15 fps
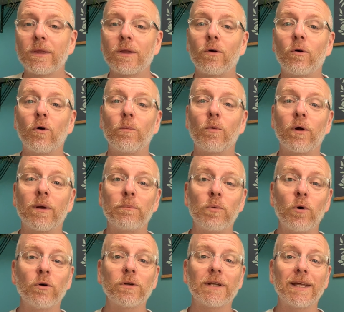or more
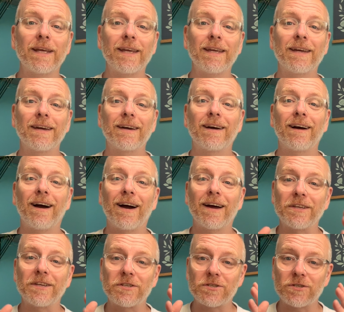importantly, I
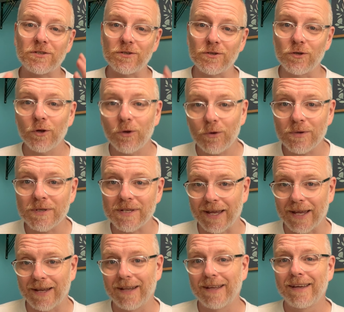snooze
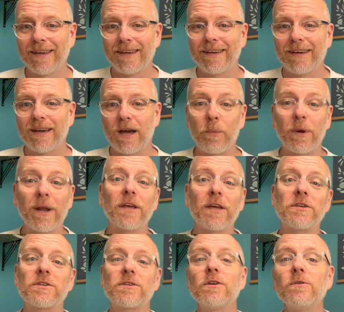it. And when I
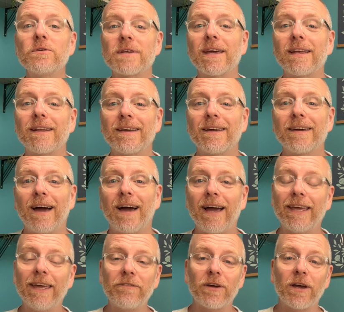snooze it, I
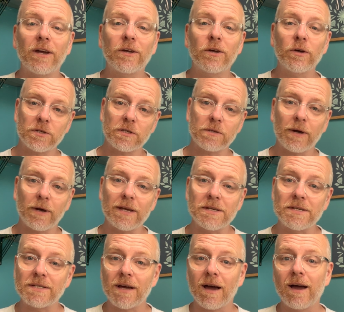give it a
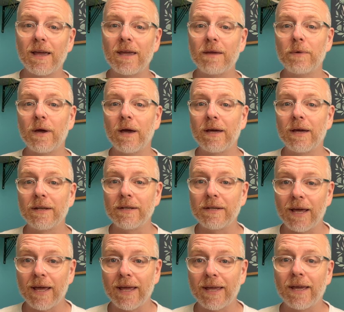customized time and
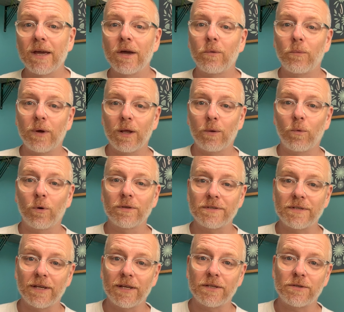day when I
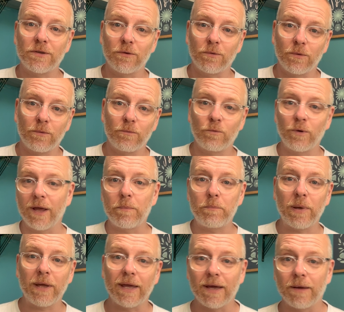want it to
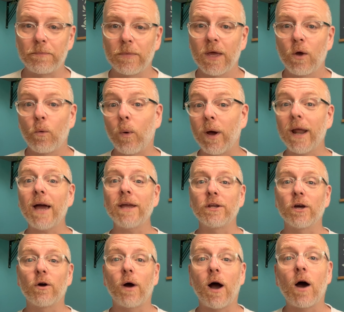reappear, when I
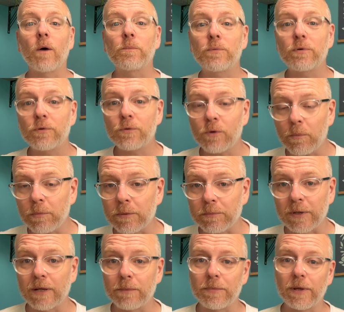know I'll
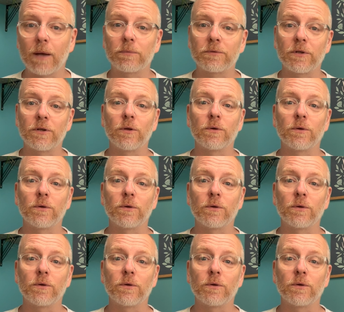probably be able to do